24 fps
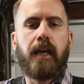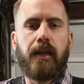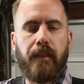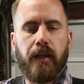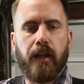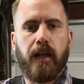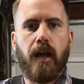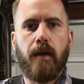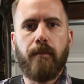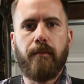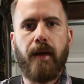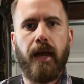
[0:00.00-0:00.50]
and
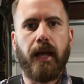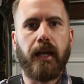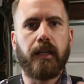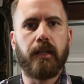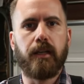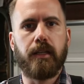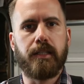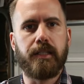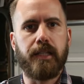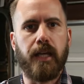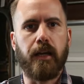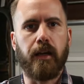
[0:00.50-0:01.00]
then come back
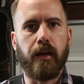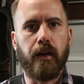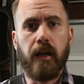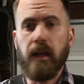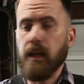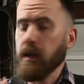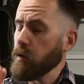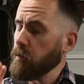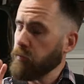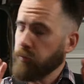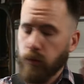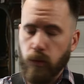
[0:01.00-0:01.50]
into center.
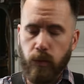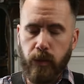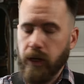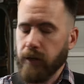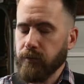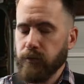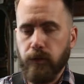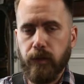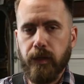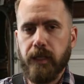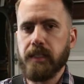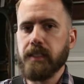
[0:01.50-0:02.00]
For
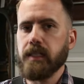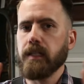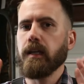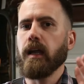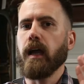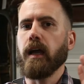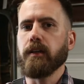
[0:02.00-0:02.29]
whatever reason,